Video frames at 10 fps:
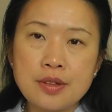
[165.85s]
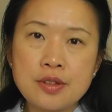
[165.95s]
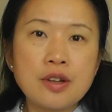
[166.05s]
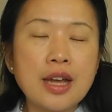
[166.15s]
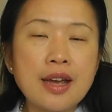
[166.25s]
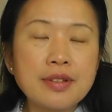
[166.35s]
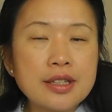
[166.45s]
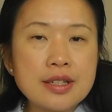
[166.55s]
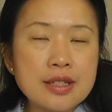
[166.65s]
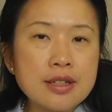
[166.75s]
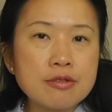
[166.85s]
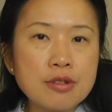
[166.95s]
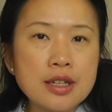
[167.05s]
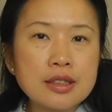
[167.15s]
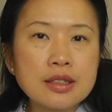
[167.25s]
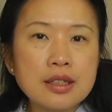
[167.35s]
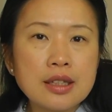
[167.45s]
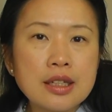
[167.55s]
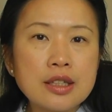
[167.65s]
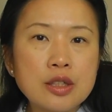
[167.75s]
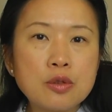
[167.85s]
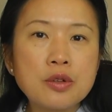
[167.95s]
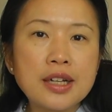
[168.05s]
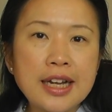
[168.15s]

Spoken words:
So after the third round, you will